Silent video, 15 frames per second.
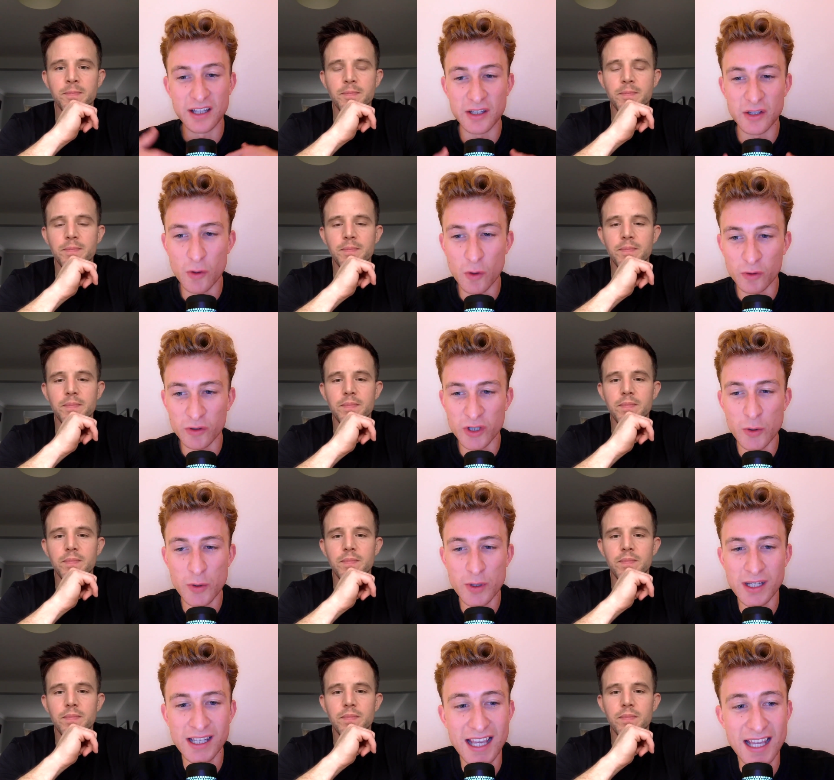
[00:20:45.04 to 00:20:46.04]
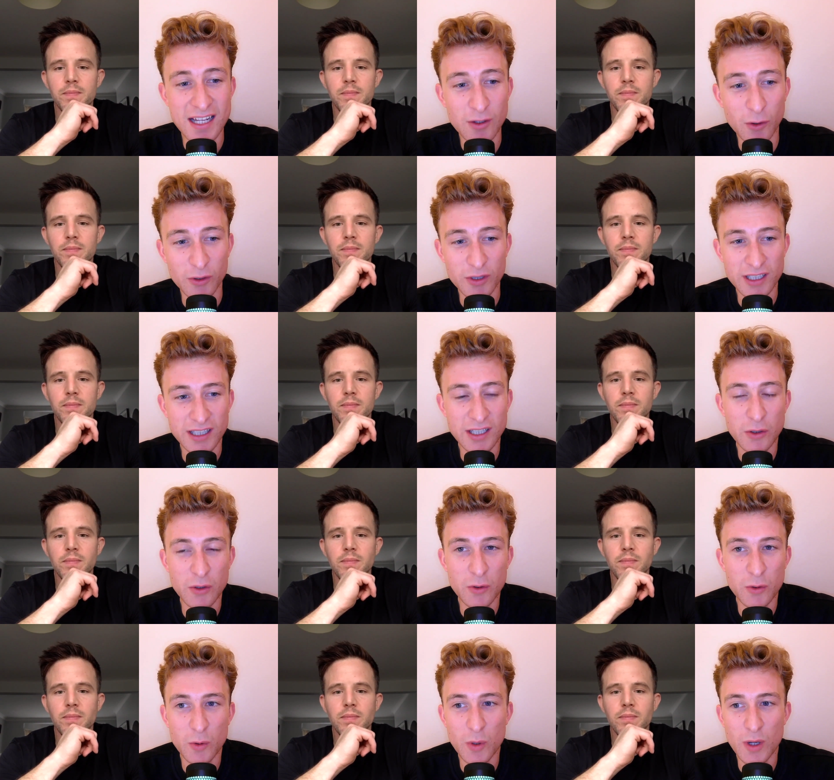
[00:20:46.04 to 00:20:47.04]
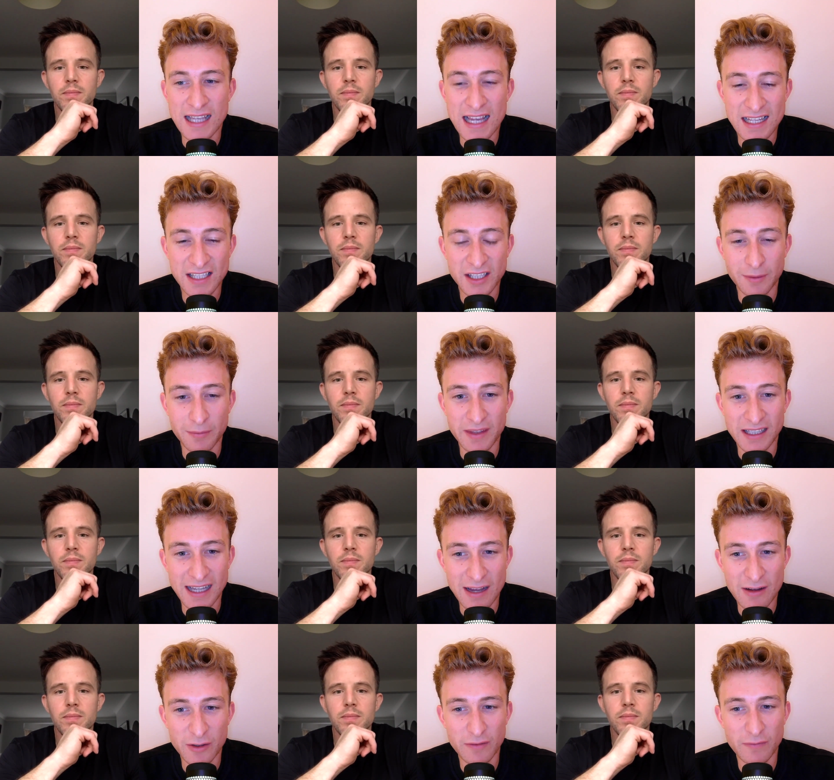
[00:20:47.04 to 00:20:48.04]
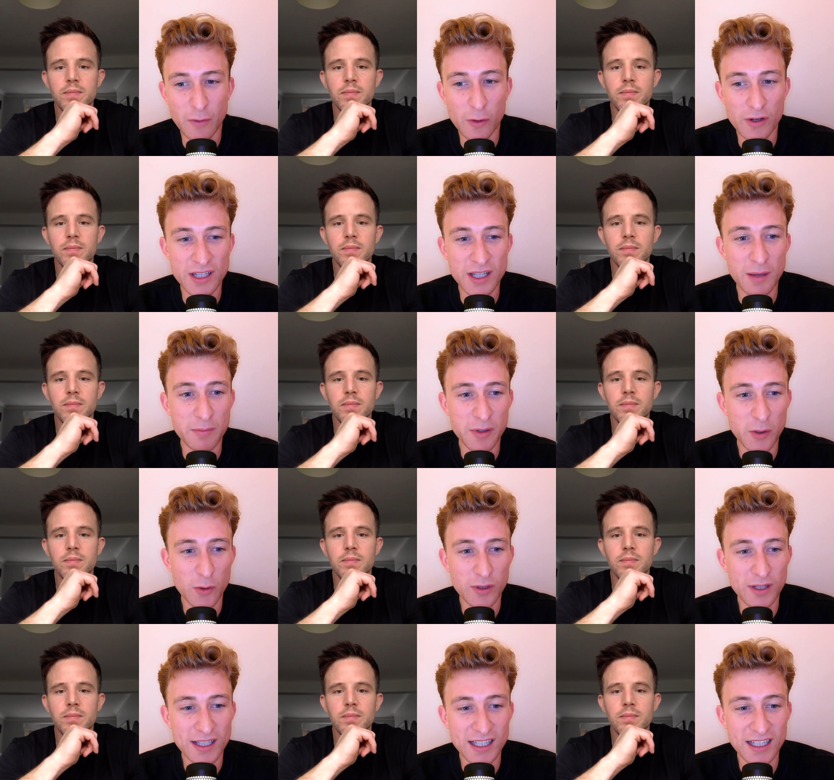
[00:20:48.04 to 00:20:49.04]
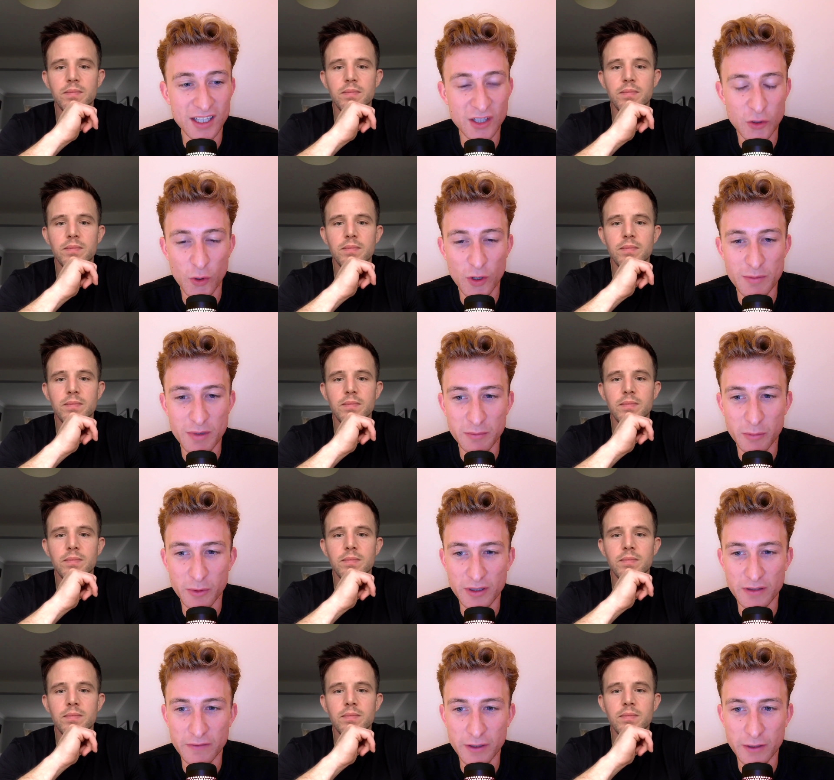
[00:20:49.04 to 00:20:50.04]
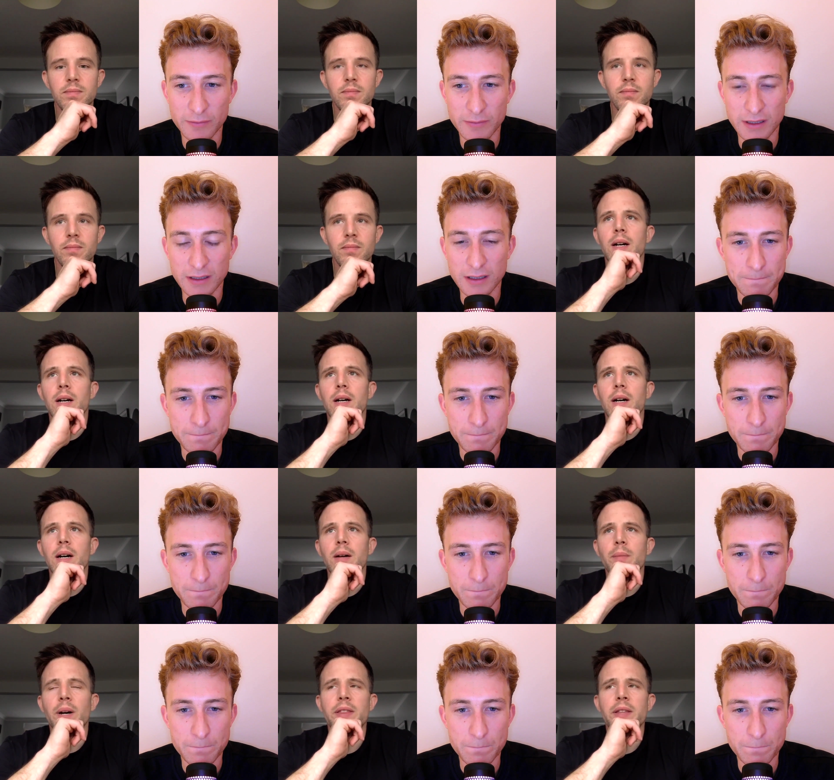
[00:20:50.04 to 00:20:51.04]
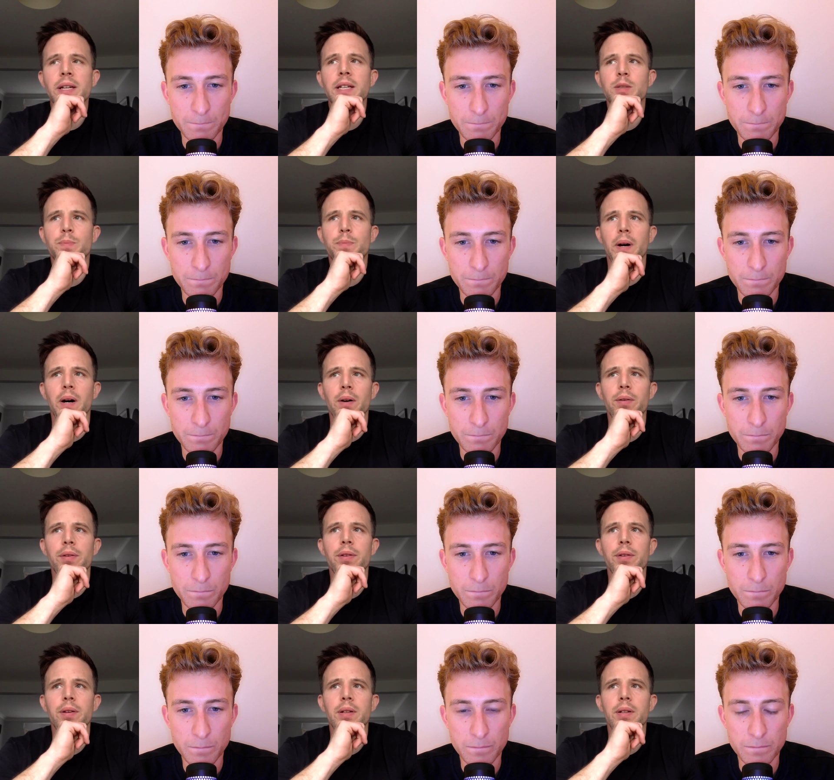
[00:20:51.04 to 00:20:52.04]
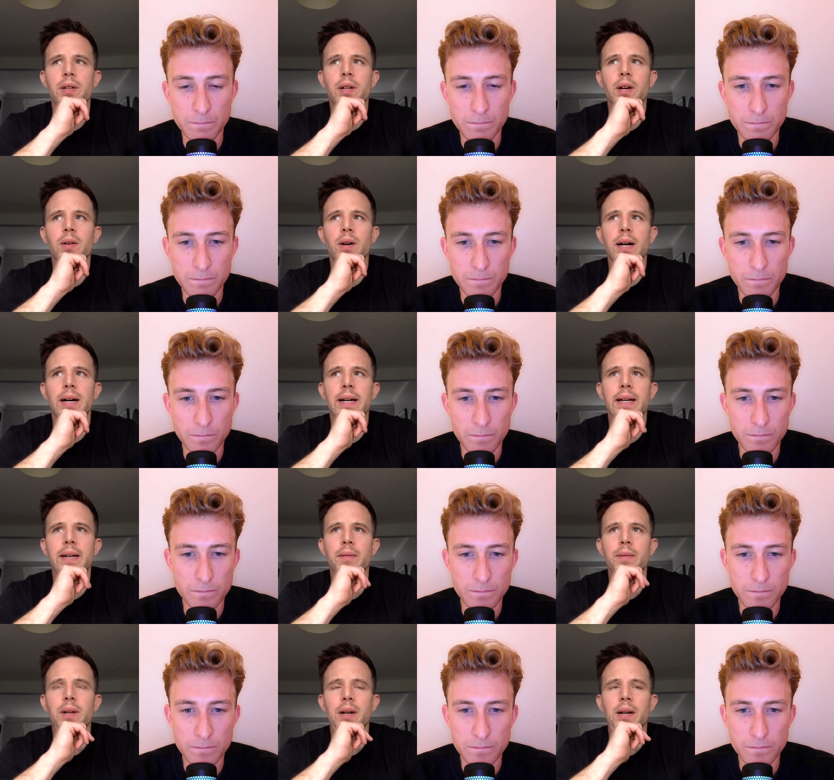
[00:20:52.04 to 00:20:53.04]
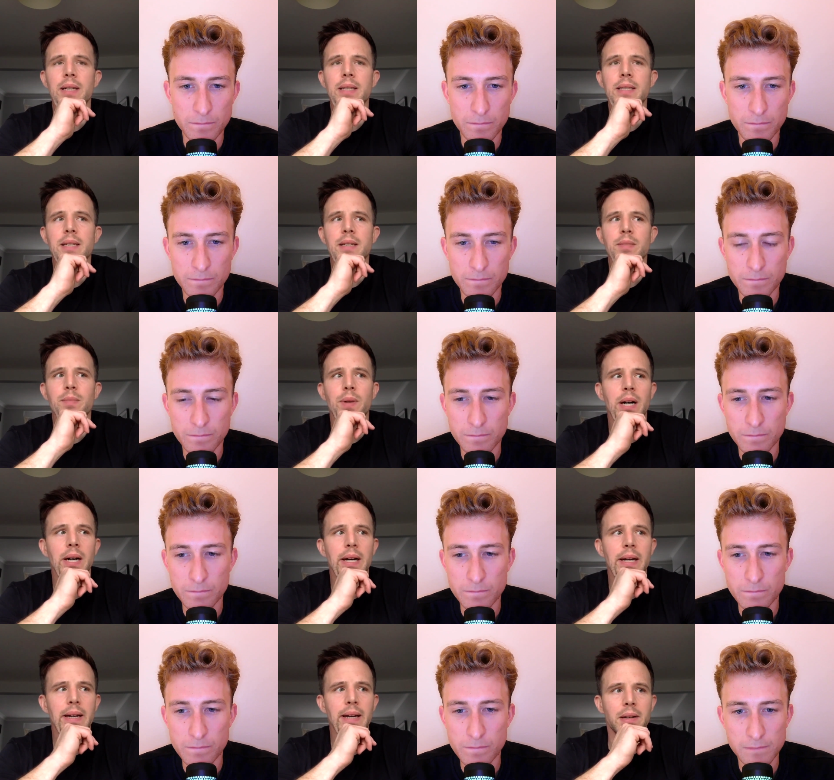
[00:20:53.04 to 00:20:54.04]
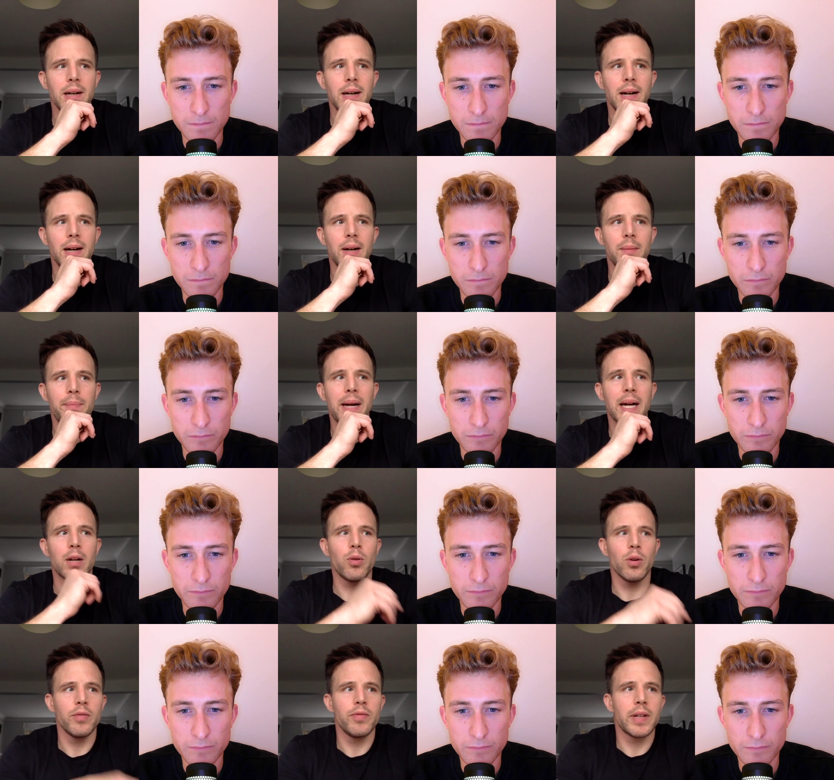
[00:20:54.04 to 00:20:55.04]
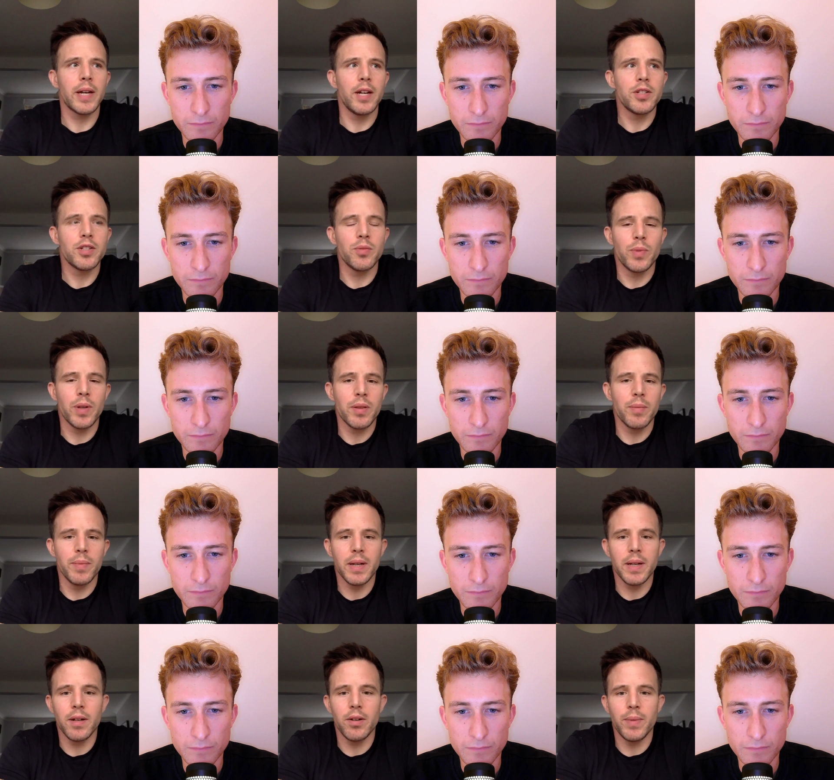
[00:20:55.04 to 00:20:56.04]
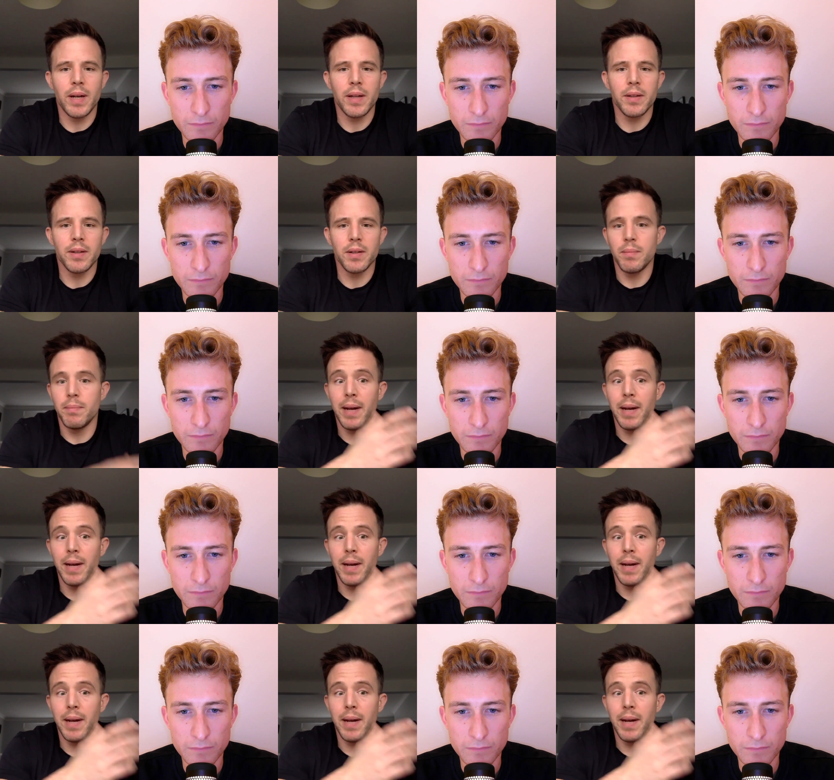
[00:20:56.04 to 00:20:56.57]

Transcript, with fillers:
Speaker 1: that you're doing in order to get something out of, or is it purely an enjoyment point of view?
Speaker 2: Um, I think it's both. You know, I when I did my uh, back qualification with the McGill method and